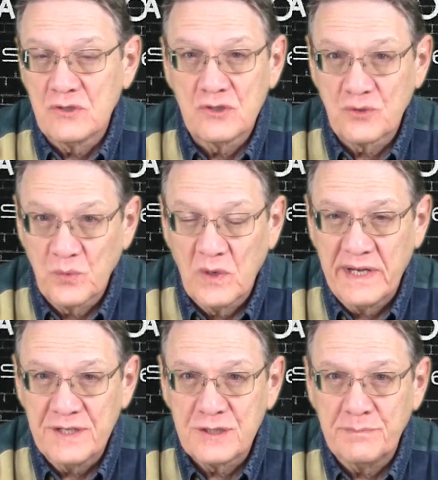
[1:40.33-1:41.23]
or
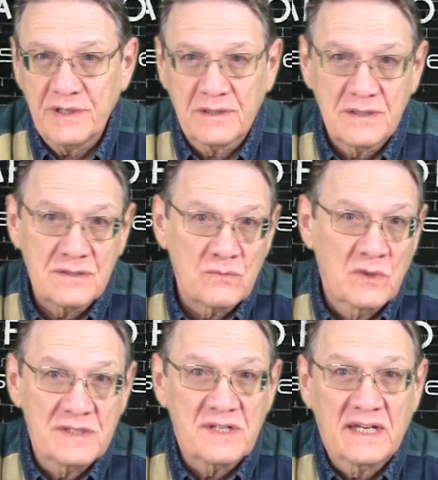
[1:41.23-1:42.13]
twice, because
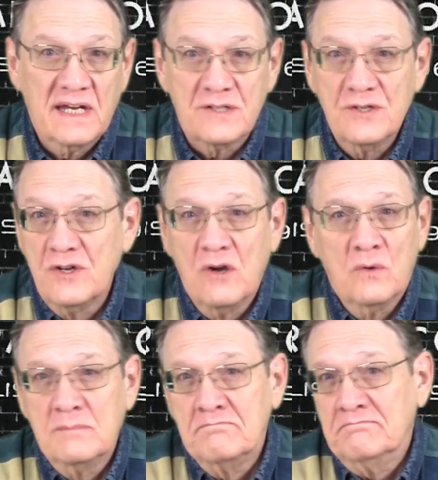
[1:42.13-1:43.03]
once I got to
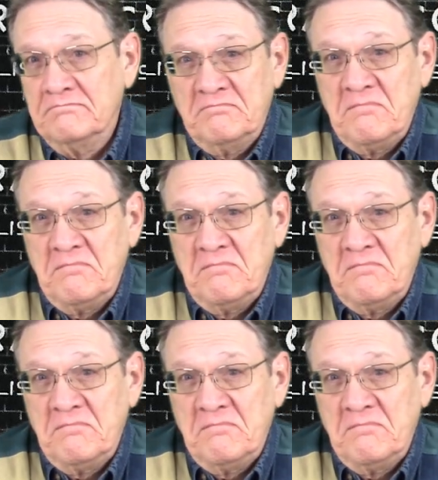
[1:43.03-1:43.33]
know them,